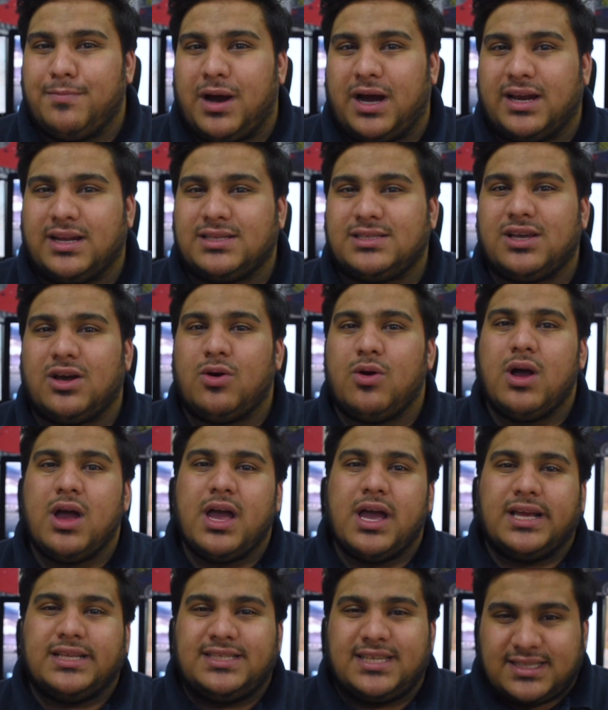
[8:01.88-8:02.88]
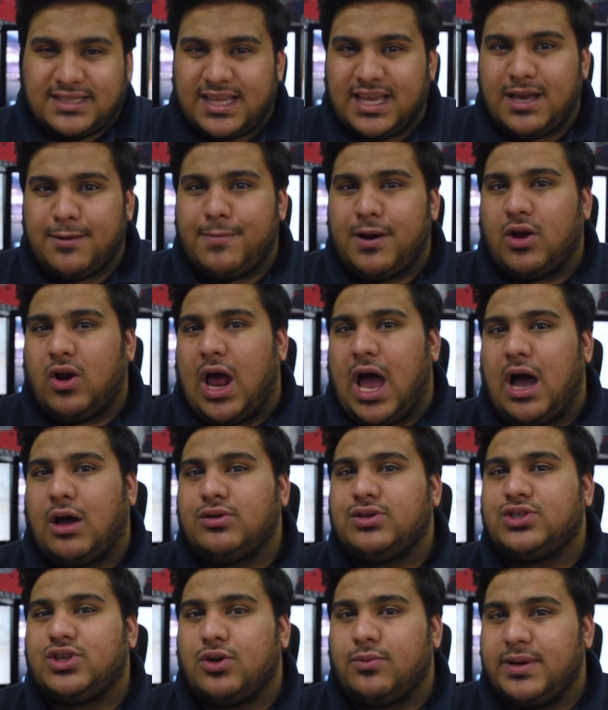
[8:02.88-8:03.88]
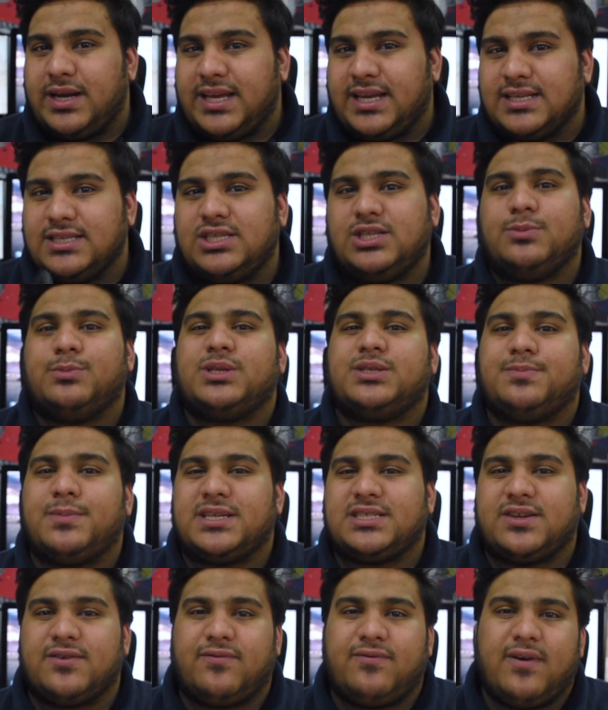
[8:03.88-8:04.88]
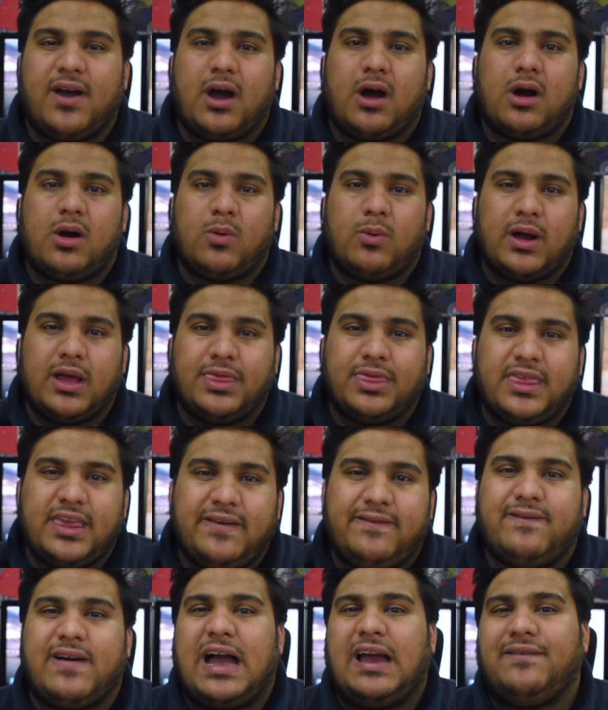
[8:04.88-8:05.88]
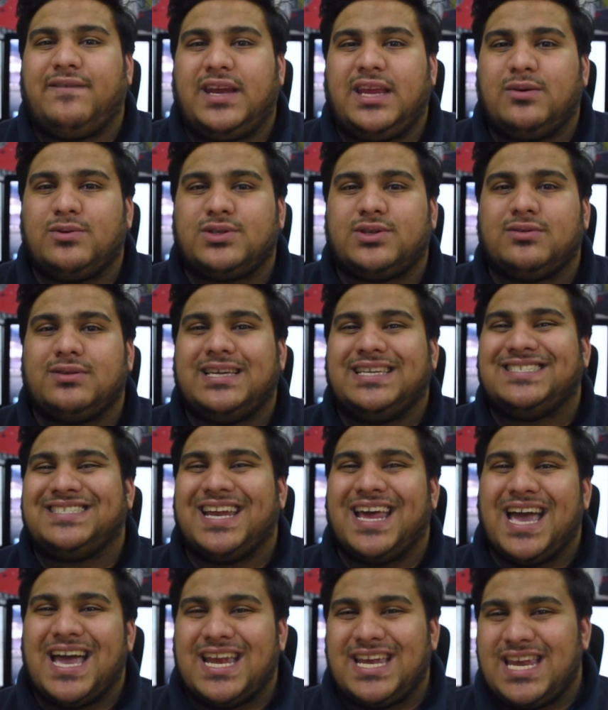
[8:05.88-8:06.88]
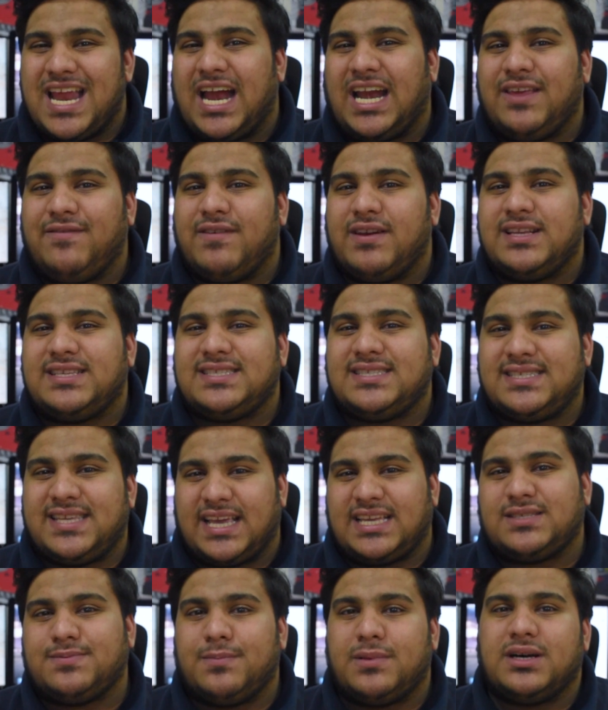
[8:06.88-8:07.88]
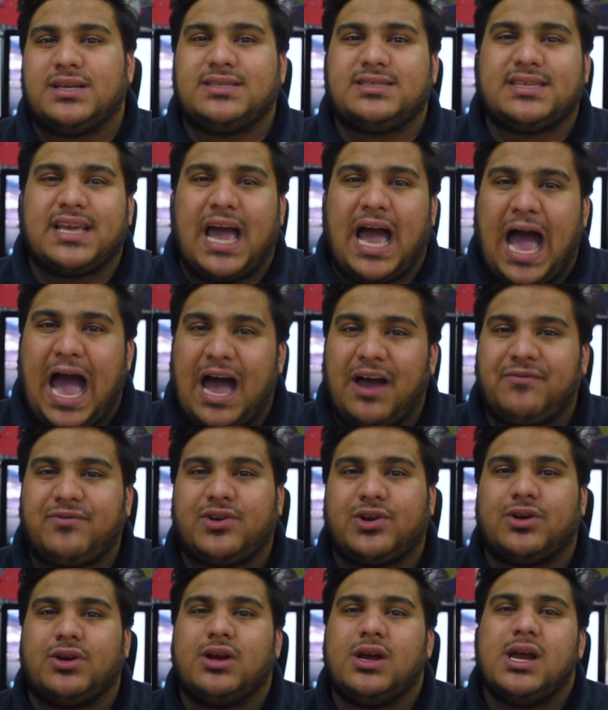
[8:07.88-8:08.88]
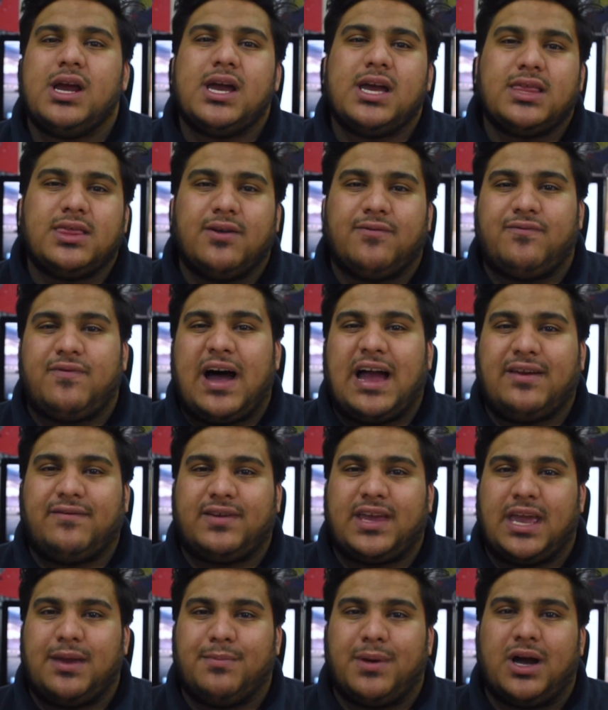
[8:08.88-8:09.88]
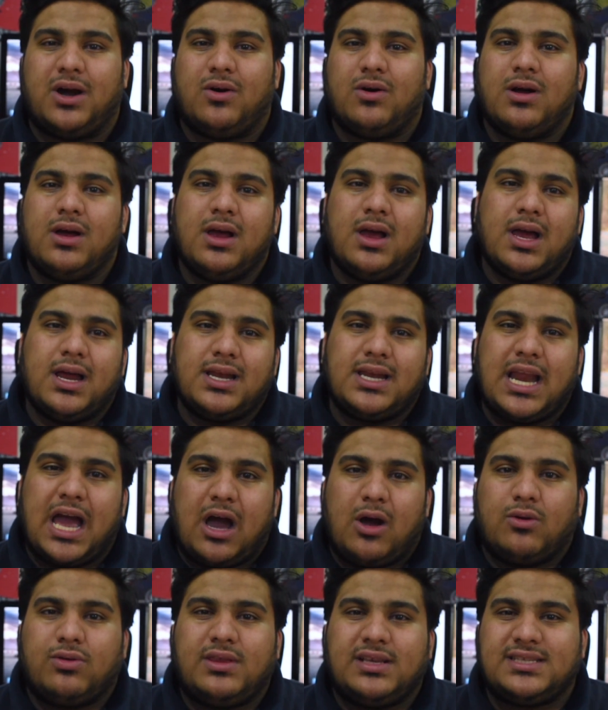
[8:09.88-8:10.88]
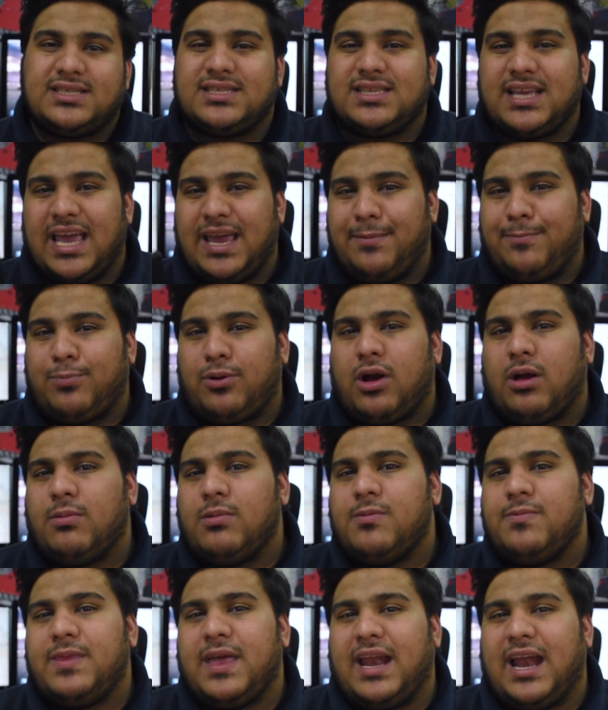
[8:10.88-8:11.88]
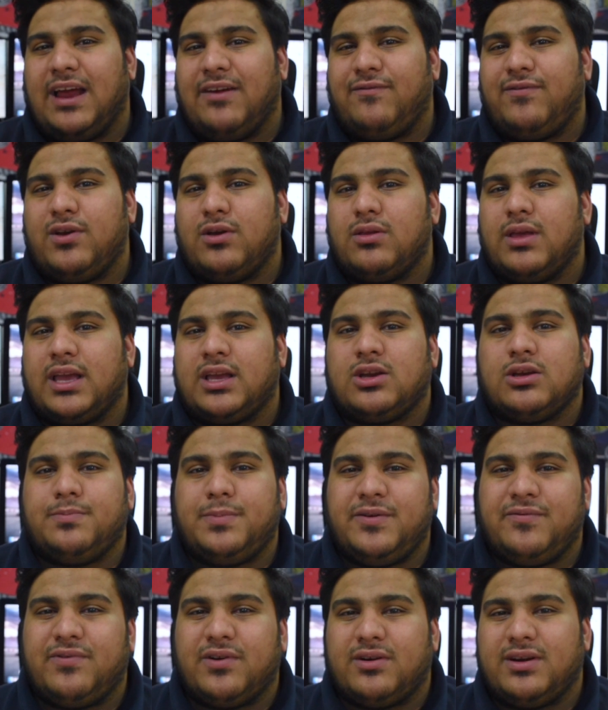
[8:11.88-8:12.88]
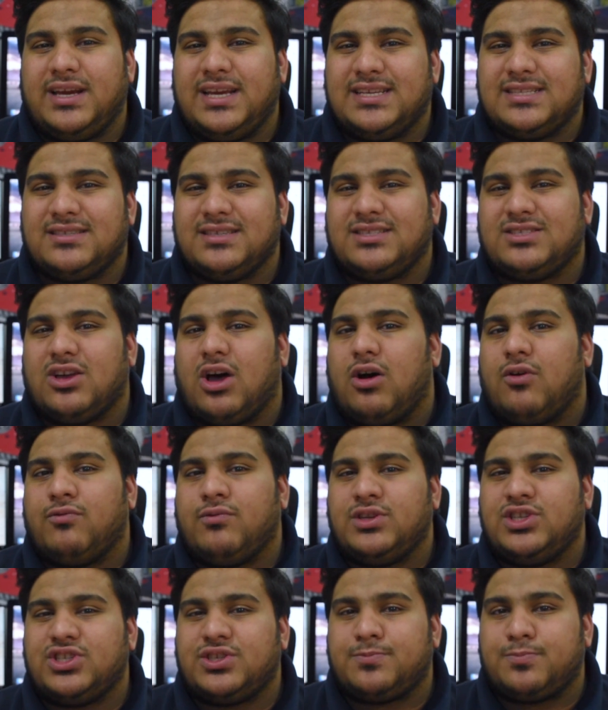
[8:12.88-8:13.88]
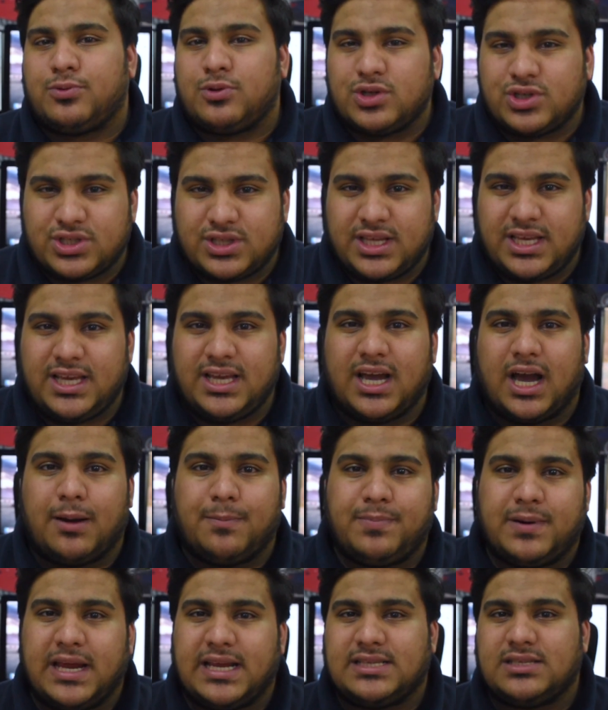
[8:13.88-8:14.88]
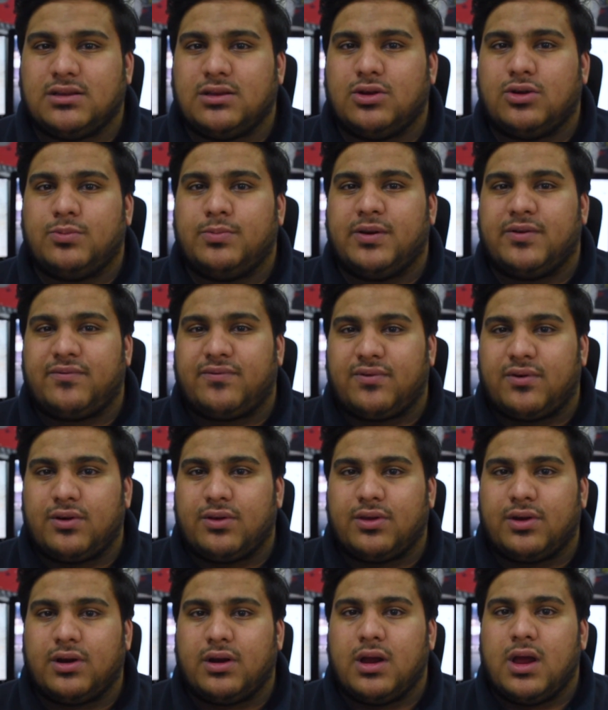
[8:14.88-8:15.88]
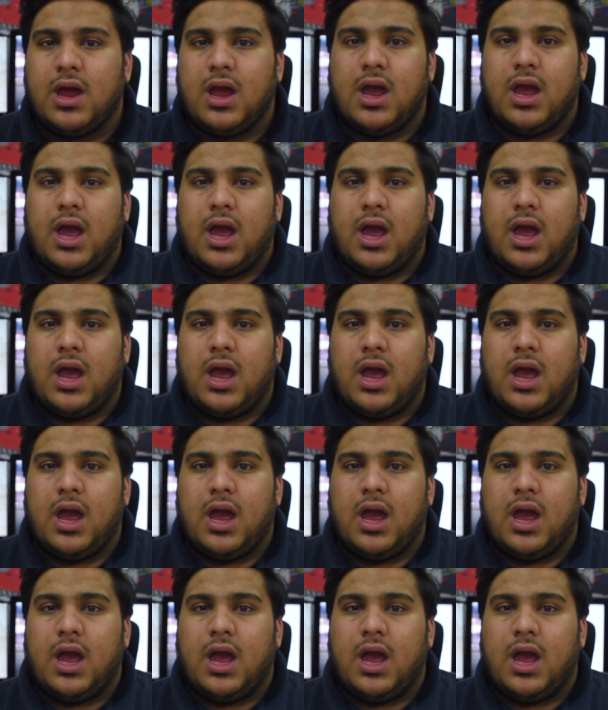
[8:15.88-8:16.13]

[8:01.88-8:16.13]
bought it. So just think about how so many consumers must have felt when the 5T was released not even 6 months after the 5 came out. Now, this is a problem that I feel like could be very easily solved. Just push the updates a little bit further.